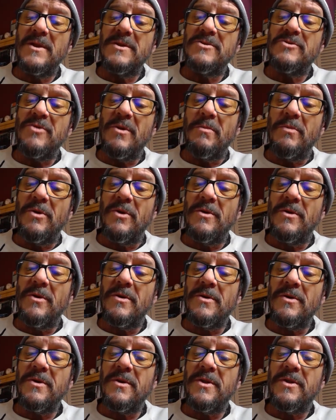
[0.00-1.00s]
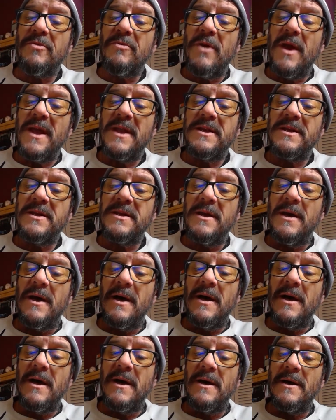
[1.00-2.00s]
triple threat
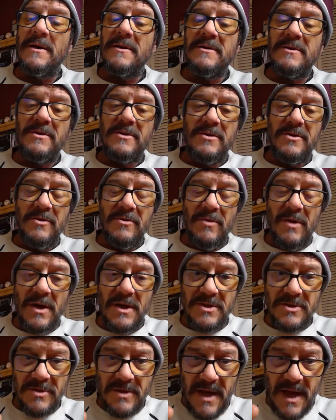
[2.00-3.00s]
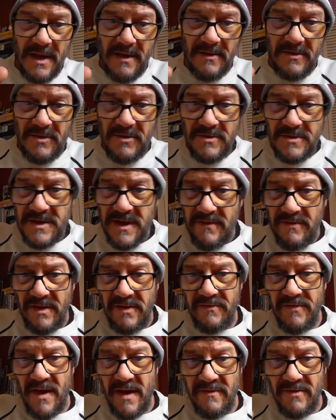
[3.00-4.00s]
200 out of
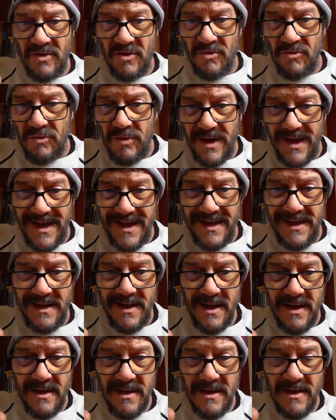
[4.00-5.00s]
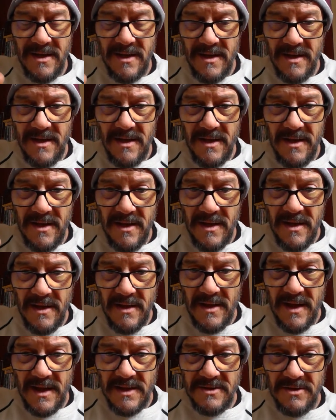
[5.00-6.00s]
275 green.
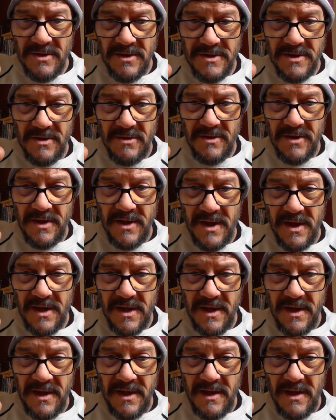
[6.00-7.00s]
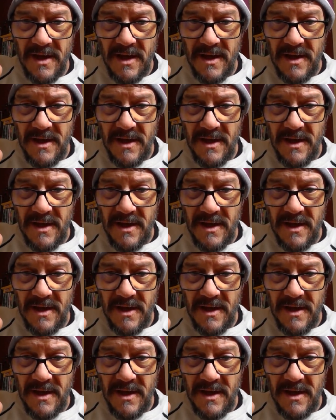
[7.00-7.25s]
That's also a thickie.